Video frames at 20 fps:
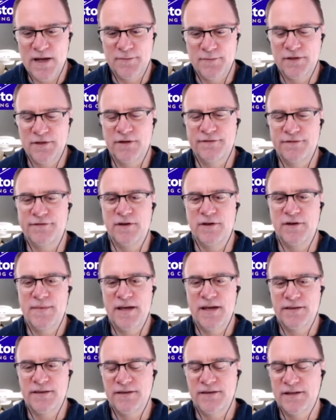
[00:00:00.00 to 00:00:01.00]
but not for a
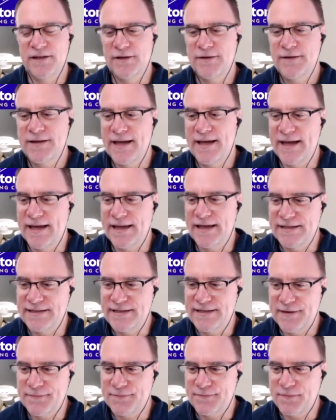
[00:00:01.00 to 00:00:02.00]
month. You know? No, and,
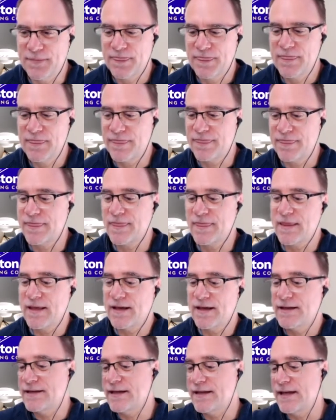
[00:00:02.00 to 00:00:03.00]
I'm um, with you there
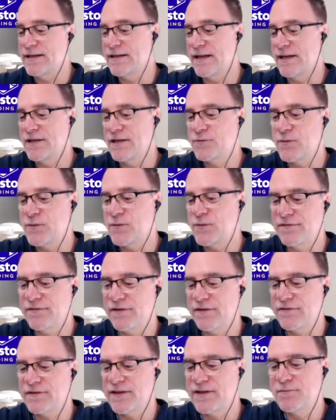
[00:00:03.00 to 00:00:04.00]
in, in
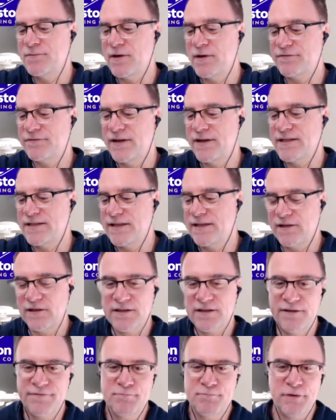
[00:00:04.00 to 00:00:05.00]
2015, my friend said,
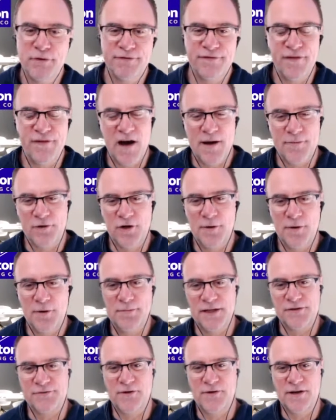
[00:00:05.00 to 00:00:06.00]
look, they've put fiber
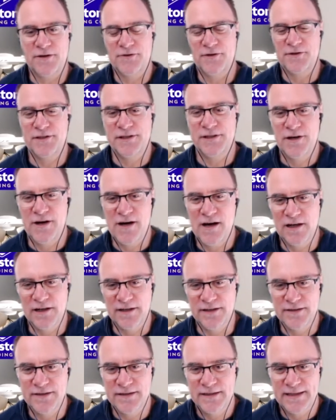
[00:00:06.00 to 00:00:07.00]
optics right across the oh,
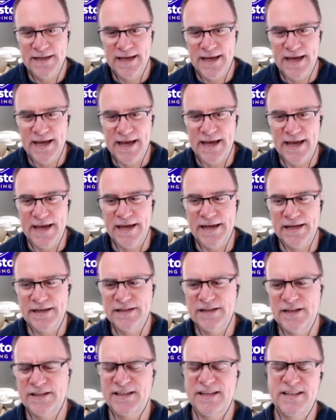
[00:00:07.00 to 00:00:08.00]
island. oh,
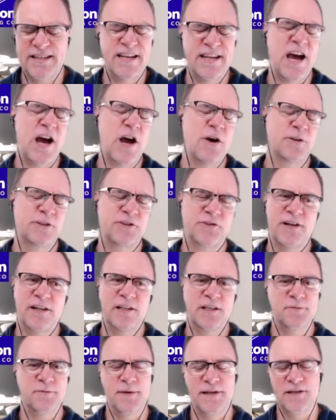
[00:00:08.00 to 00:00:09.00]
and wow. I said, no,
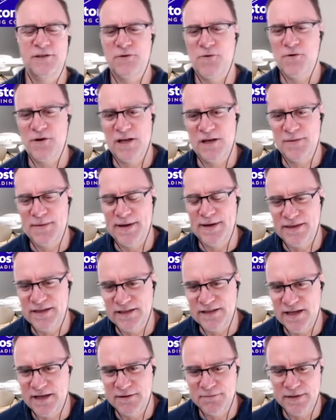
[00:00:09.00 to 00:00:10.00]
Australia's been talking about
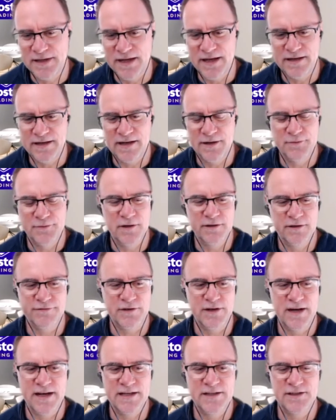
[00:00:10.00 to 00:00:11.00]
this NBN network
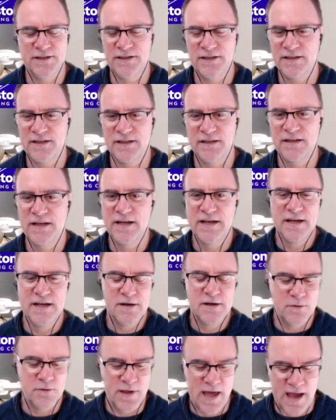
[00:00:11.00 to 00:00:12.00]
for ages and
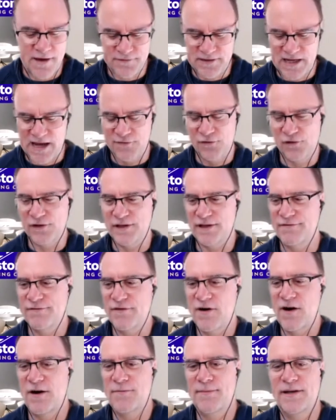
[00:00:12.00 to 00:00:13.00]
we'll have to have all the
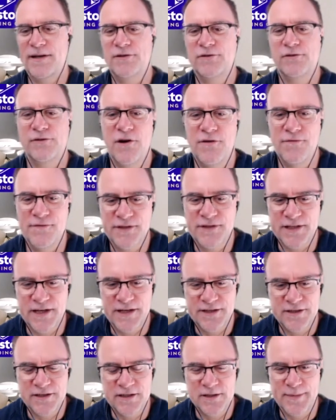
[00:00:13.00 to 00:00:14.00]
environmental
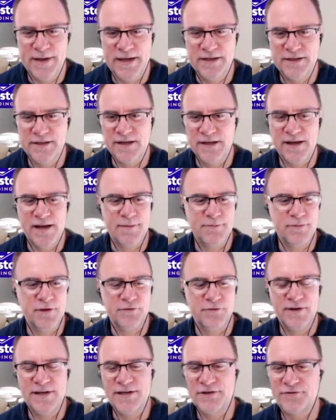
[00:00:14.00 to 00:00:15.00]
conversations about digging up the
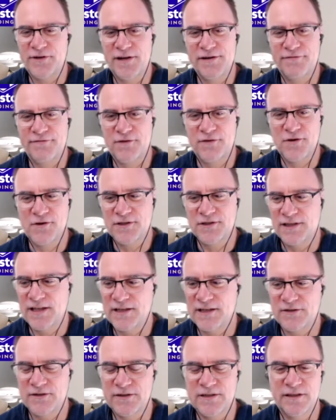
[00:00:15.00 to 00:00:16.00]
green tree frogs and
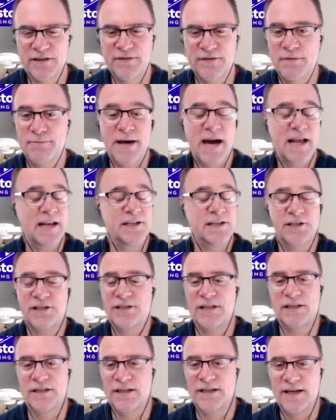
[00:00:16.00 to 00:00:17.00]
that sort of stuff. And Bali just
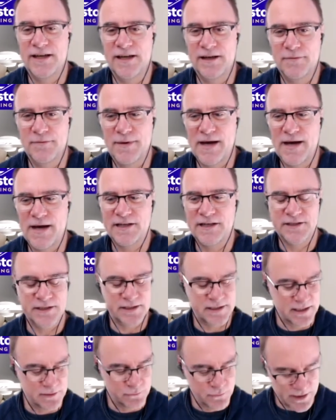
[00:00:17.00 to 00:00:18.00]
didn't care. Bali they
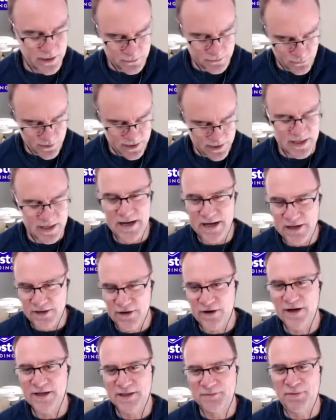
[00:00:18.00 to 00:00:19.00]
just did we, we, need
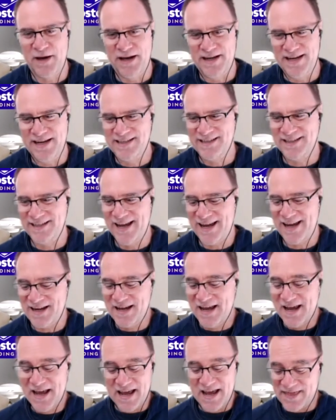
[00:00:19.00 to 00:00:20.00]
high-speed
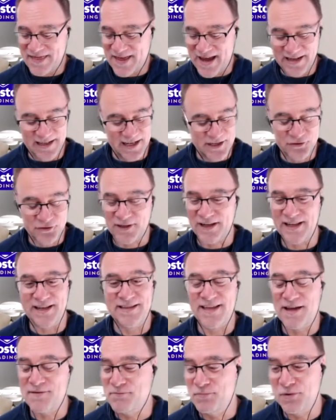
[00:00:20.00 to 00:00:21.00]
internet. they literally,
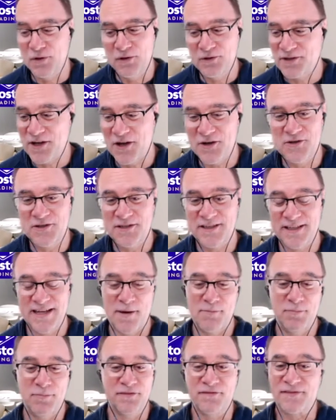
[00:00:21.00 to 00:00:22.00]
they bulldozed a
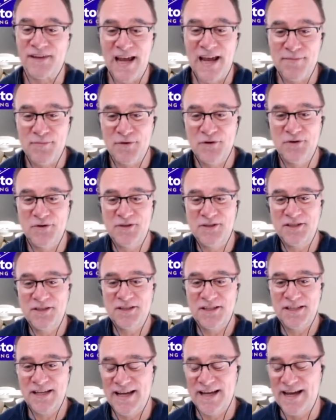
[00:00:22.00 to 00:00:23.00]
couple of
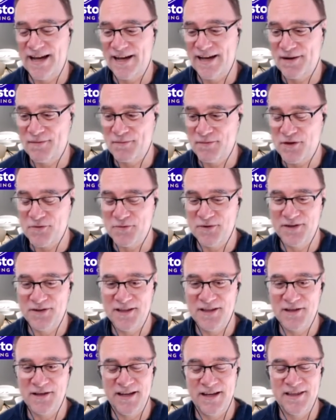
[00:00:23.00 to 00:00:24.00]
neighborhoods um, that were
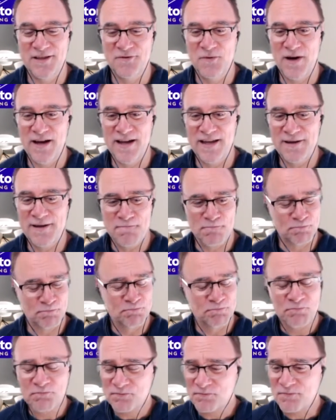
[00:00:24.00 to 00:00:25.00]
in the, in the way
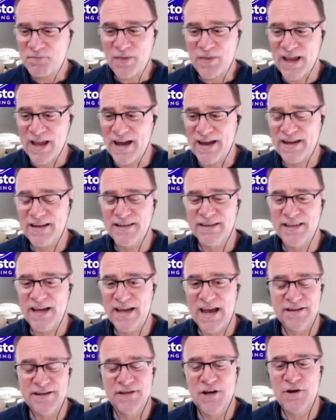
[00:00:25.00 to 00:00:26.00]
and they
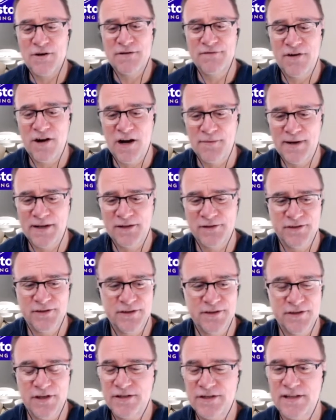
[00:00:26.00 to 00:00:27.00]
had no environmental
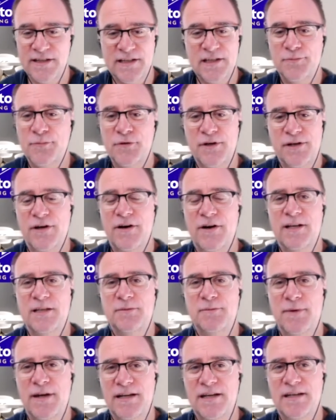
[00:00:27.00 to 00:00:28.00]
concerns. They just put in
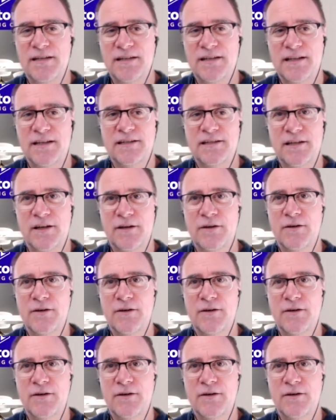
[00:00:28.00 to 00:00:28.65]
high-speed internet. so